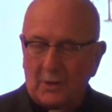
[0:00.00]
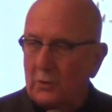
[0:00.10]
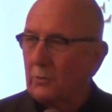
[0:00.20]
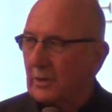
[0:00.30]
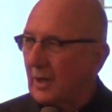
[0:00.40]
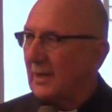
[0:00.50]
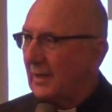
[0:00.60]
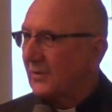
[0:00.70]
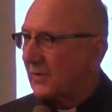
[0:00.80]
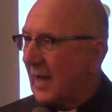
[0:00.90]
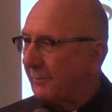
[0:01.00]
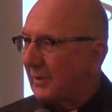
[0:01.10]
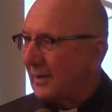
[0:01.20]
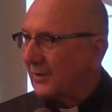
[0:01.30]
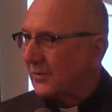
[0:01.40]
you were going to get
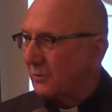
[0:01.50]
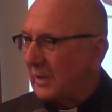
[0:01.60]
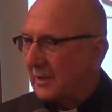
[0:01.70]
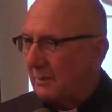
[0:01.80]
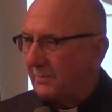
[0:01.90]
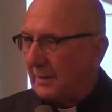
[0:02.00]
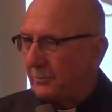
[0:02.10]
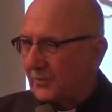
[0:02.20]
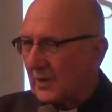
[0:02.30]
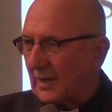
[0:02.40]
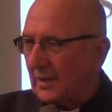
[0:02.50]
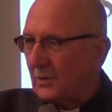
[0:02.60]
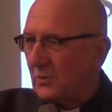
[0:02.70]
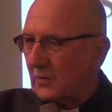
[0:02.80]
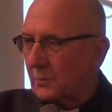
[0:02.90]
stopped down the street and people would say,
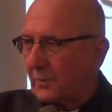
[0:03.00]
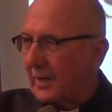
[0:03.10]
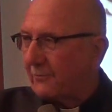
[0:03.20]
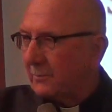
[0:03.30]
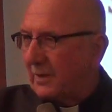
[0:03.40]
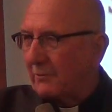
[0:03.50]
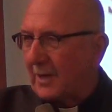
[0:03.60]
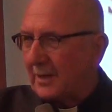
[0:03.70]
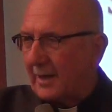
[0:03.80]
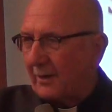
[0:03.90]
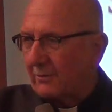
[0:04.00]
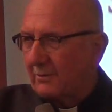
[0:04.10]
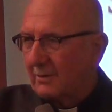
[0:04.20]
can you just pray for me right now?